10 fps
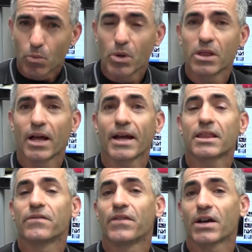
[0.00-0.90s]
we
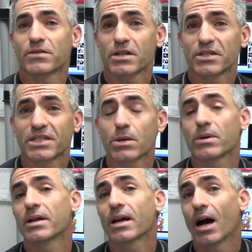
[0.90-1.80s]
like the
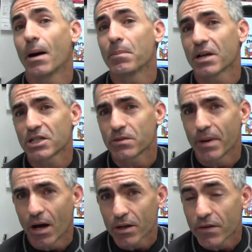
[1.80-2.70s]
phosphatidylserine complex from
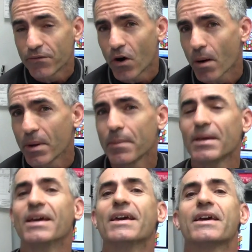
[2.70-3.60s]
AlchePharma
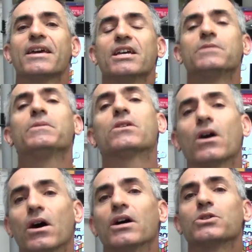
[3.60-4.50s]
is
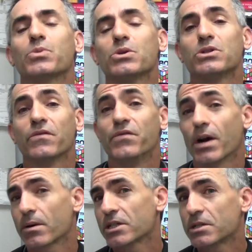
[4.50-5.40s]
because we use a
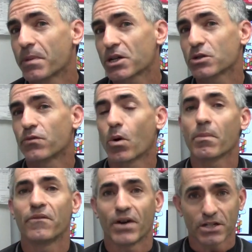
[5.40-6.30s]
very special
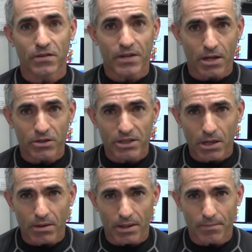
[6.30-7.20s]
form of
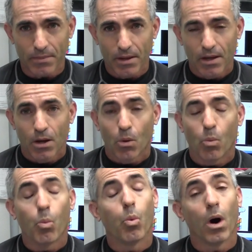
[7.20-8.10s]
phosphatidylserine,
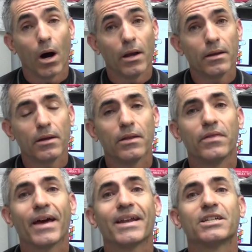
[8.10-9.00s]
one
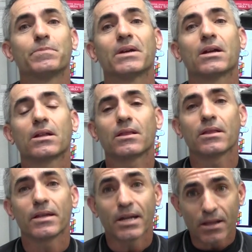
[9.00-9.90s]
that has been
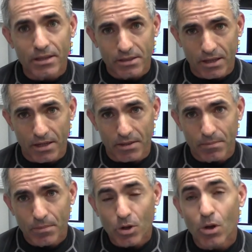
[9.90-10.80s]
clinically studied
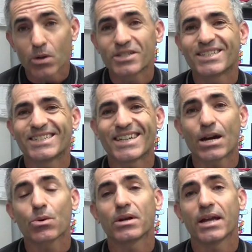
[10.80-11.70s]
called
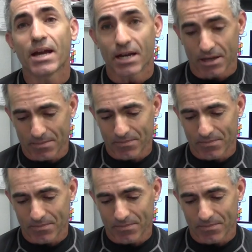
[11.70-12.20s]
SerinAID,